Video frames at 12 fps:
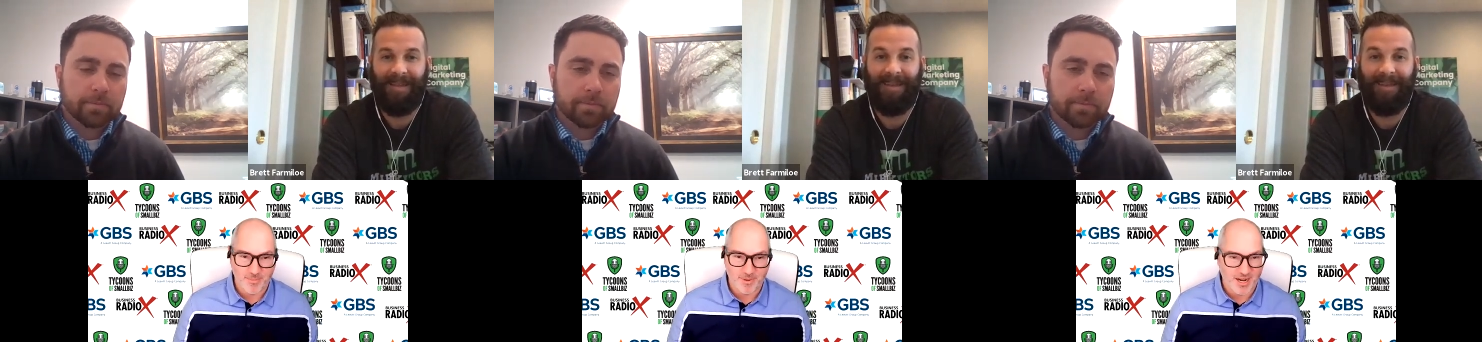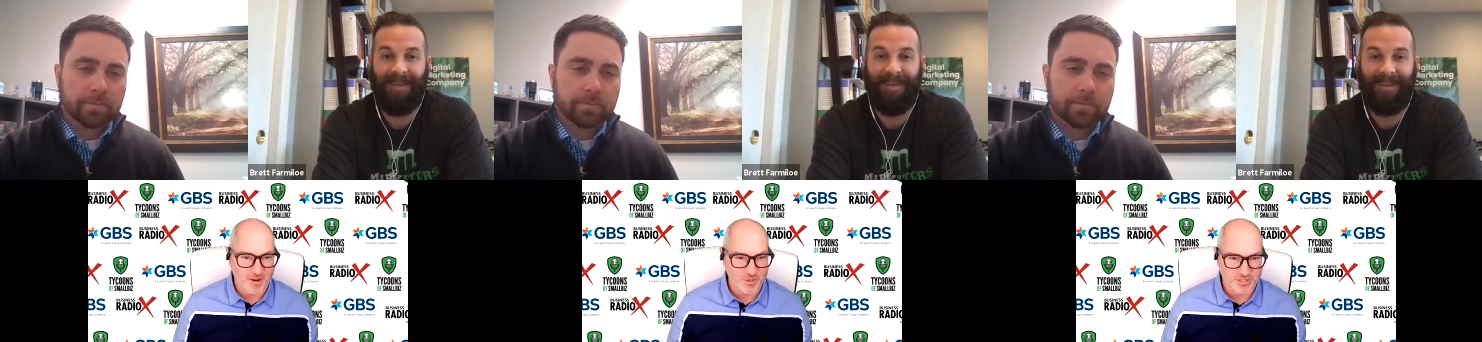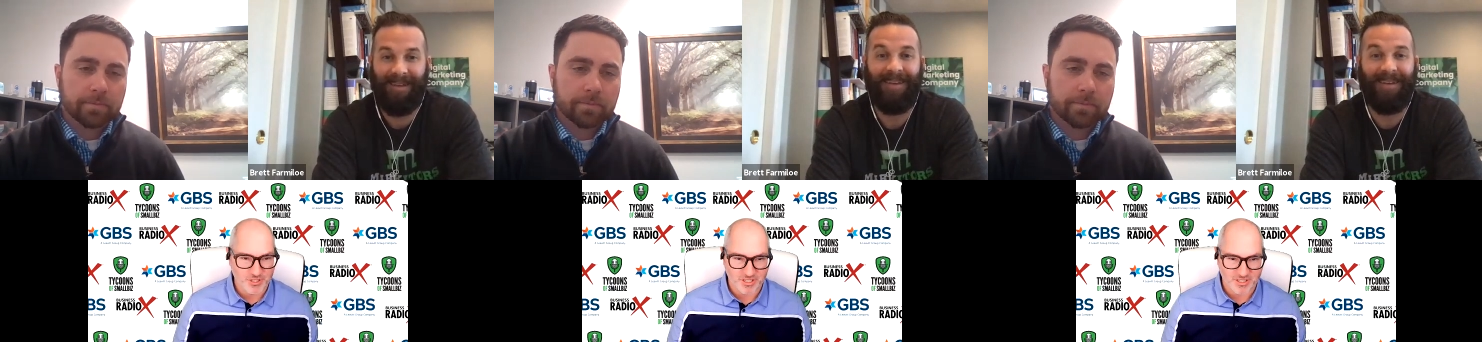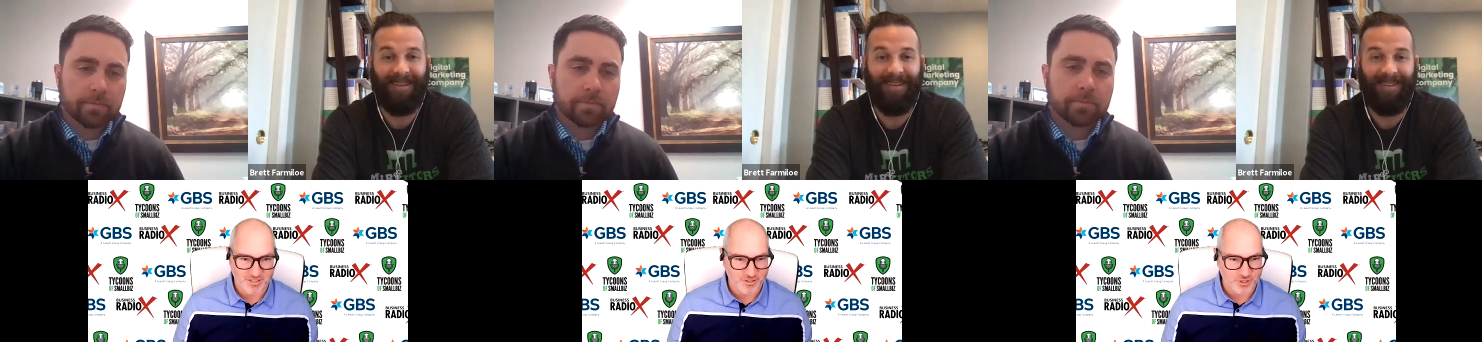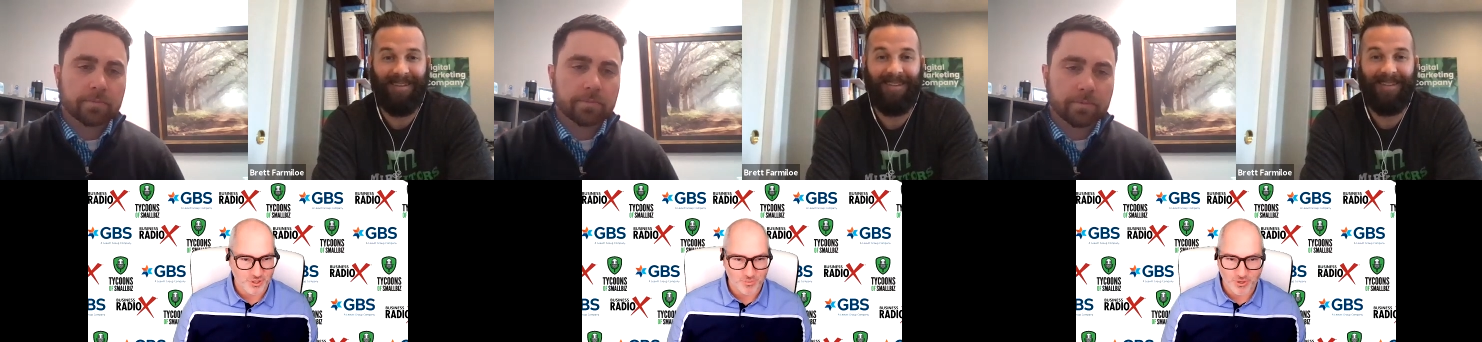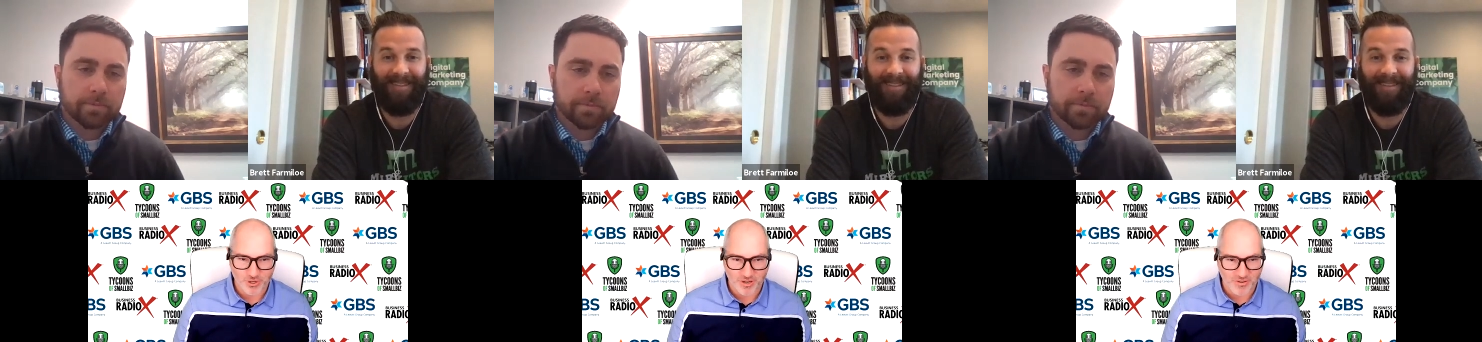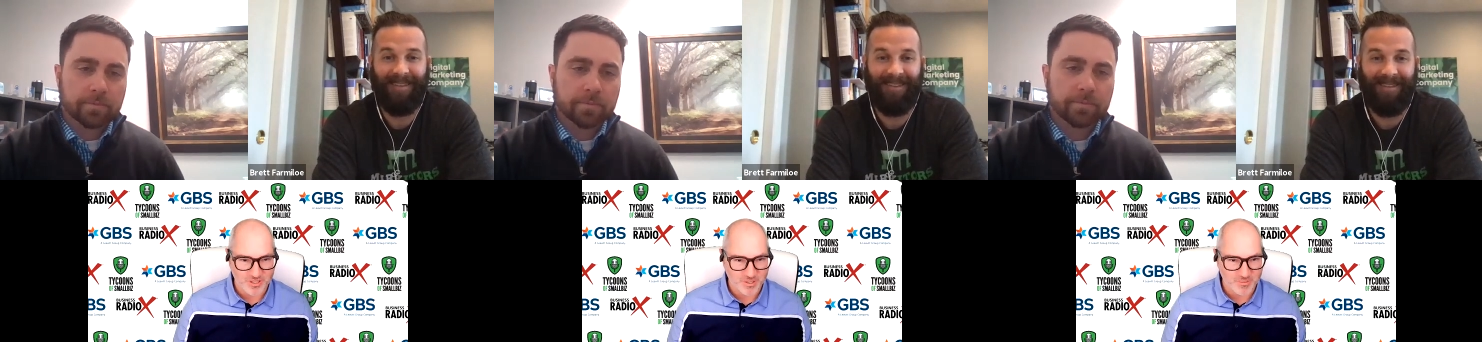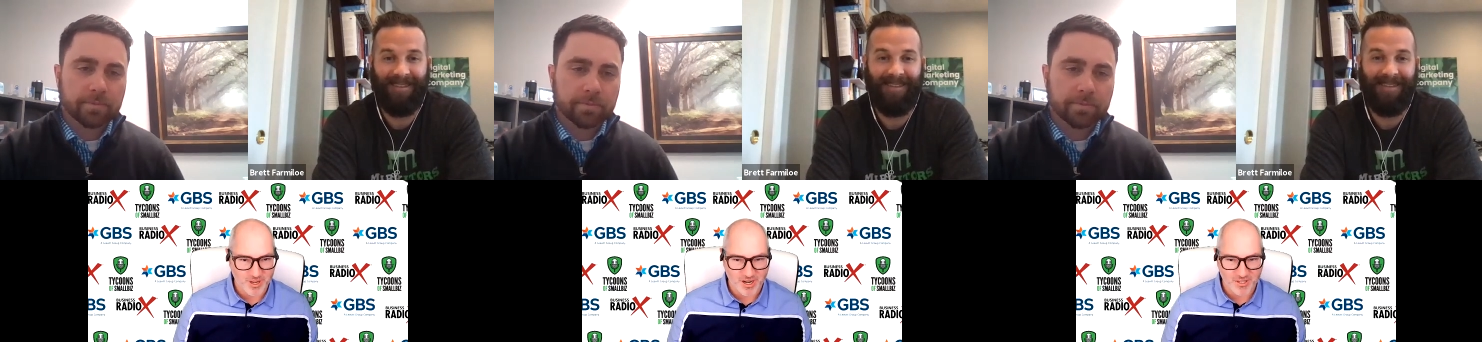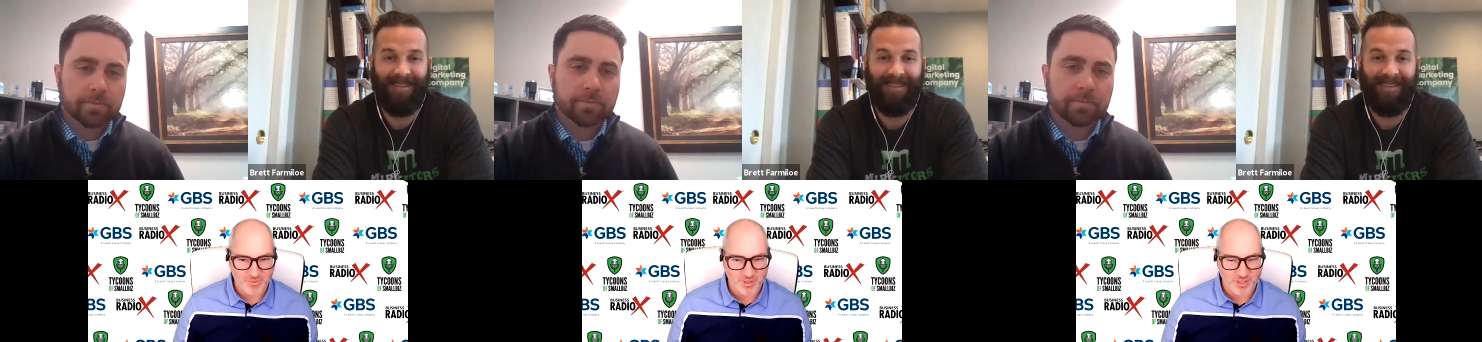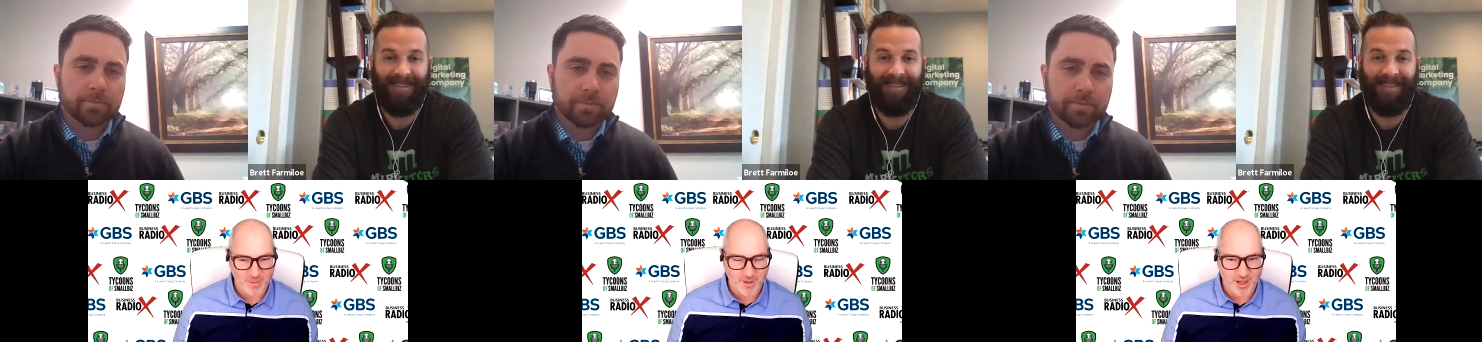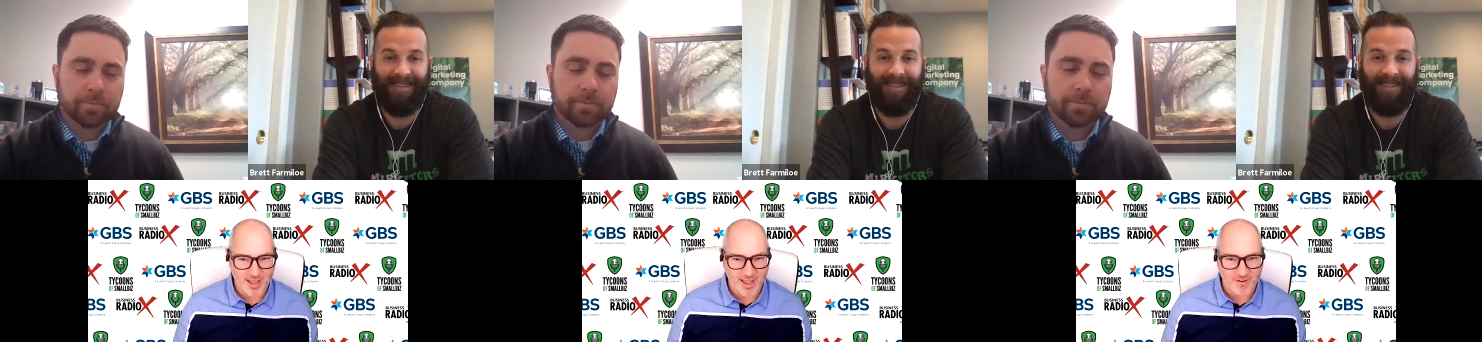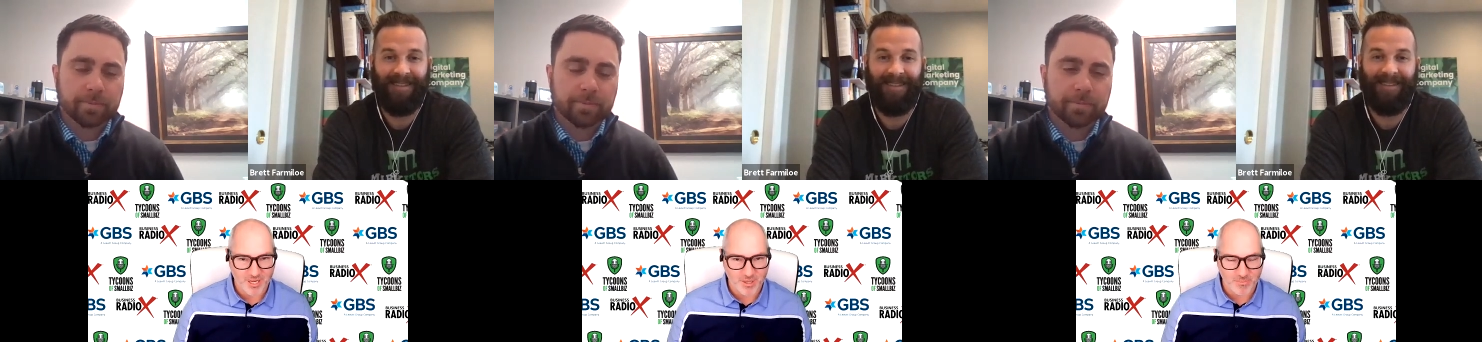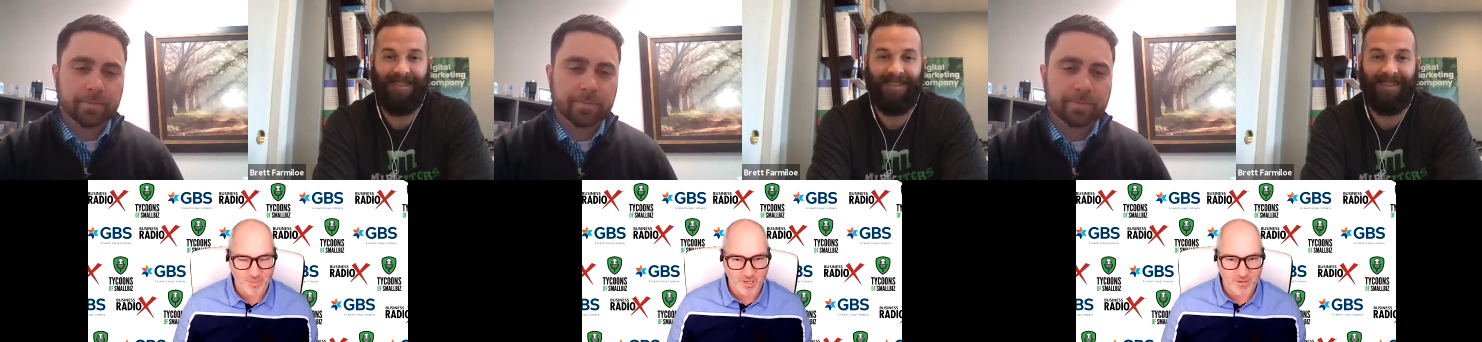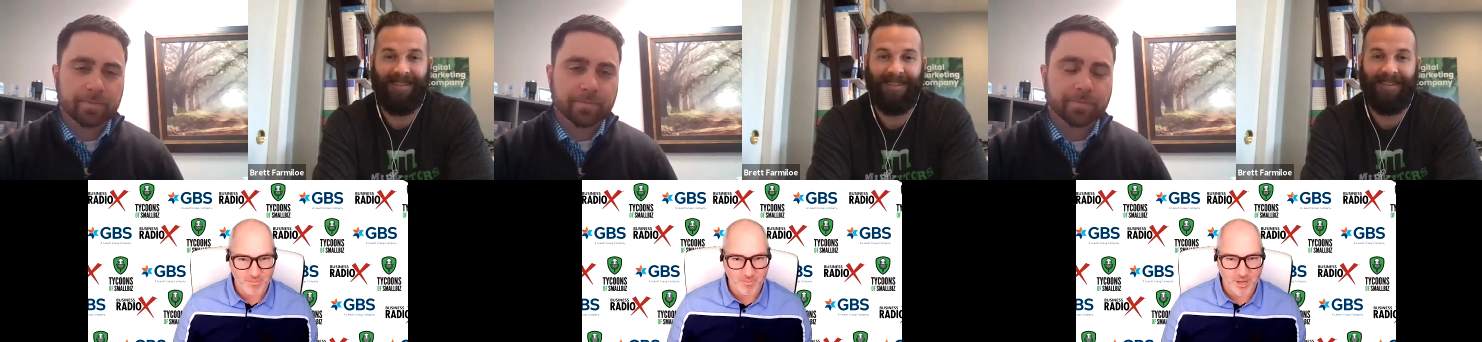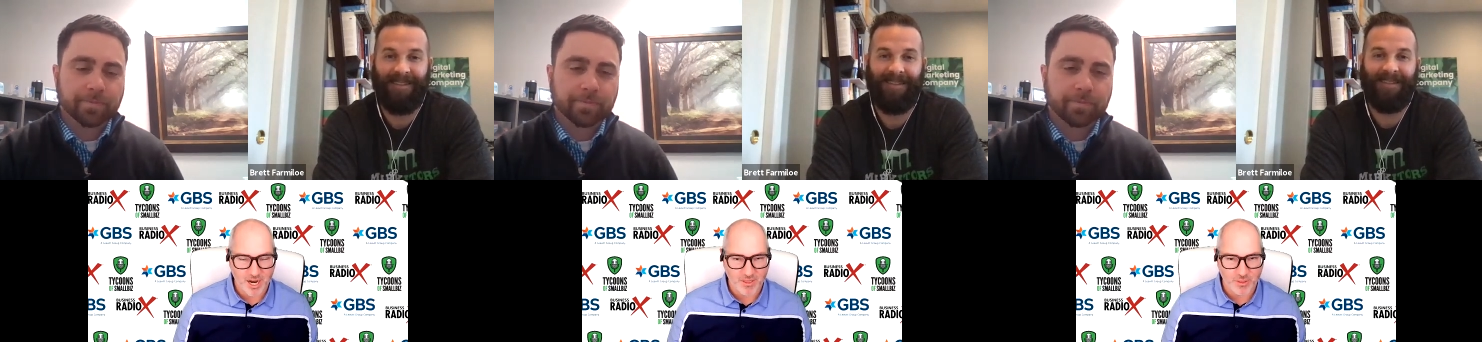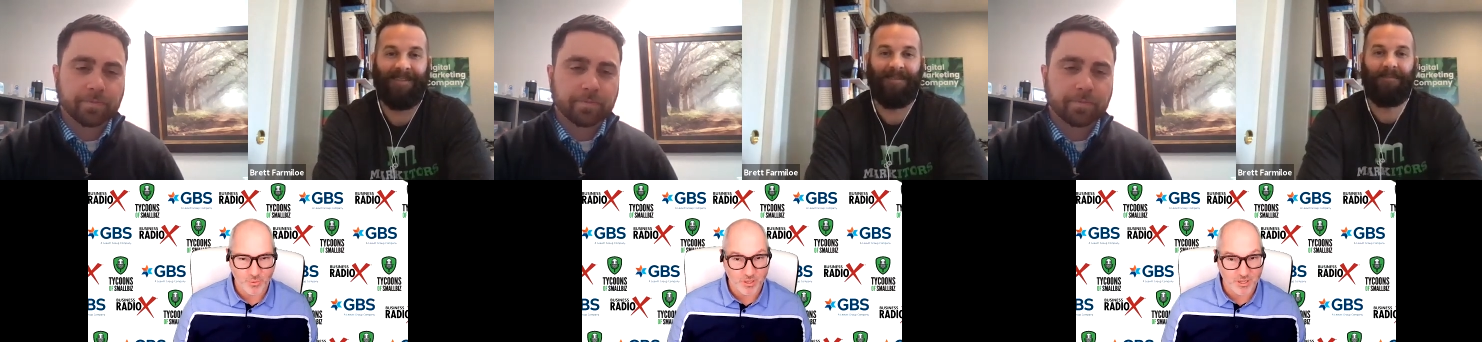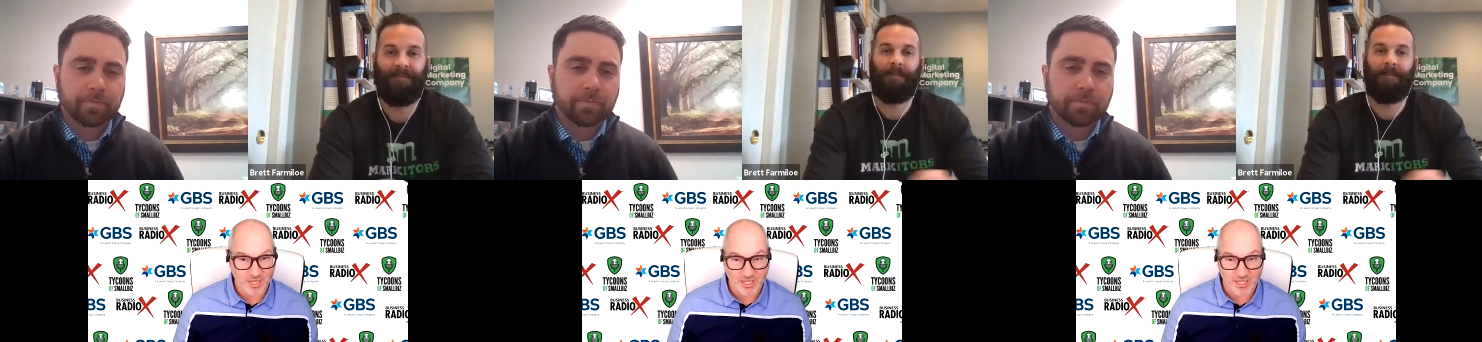Speaker 1: I mean, I was just super nervous, to be honest with you, about having him be behind the wheel.